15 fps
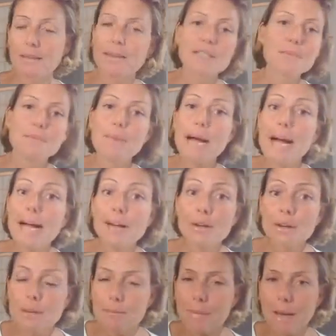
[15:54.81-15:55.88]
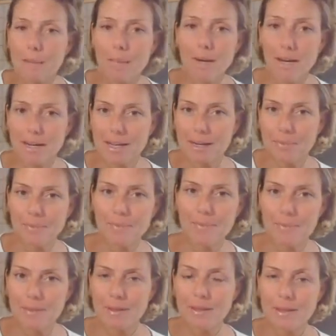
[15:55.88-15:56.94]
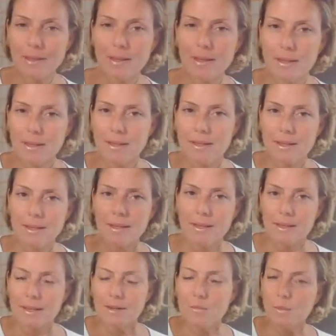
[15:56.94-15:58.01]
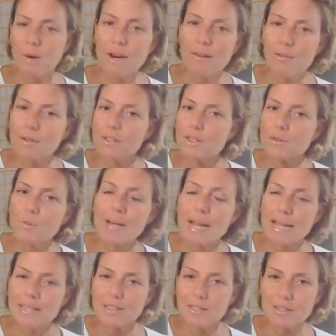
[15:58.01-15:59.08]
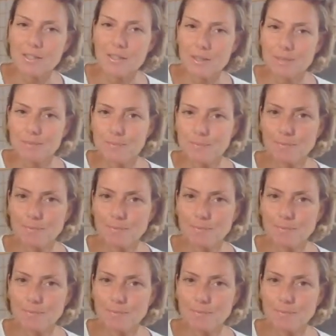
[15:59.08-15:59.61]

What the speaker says: this pattern in my body of whatever it's reacting to,